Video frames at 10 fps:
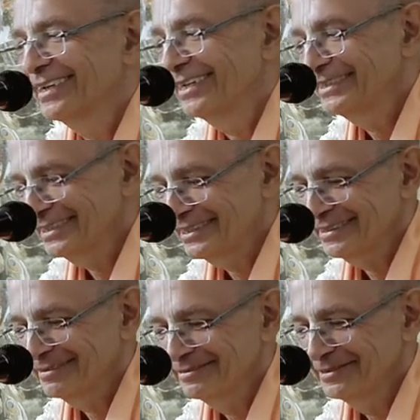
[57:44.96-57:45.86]
answer
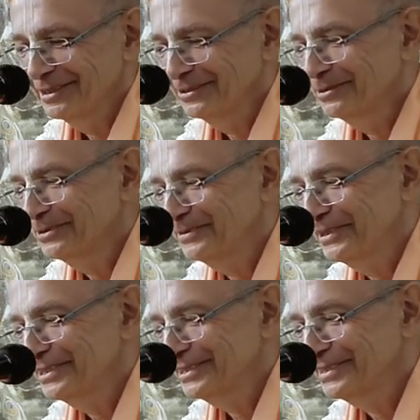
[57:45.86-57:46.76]
one or two
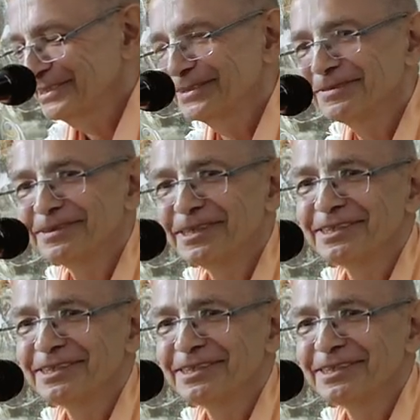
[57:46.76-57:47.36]
questions if there